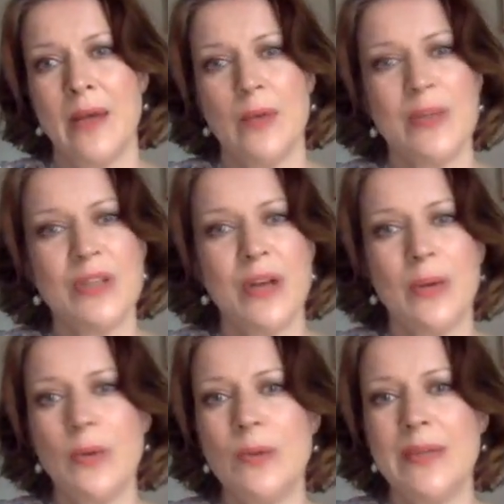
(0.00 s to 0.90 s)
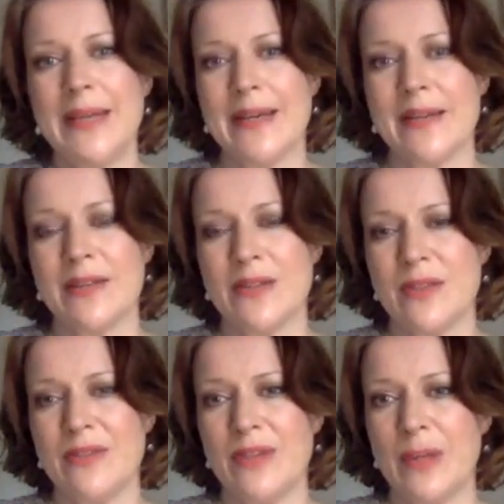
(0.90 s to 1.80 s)
which are all linked to
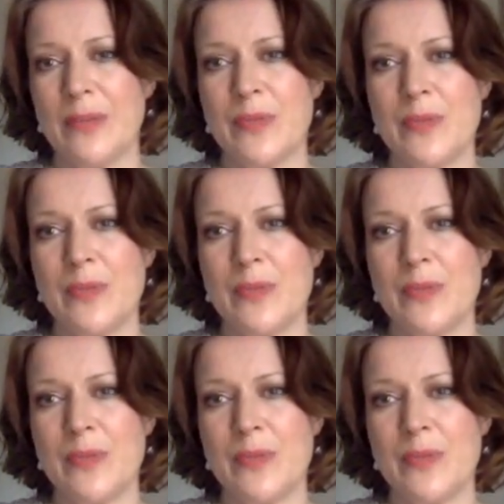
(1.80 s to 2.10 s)
the verb to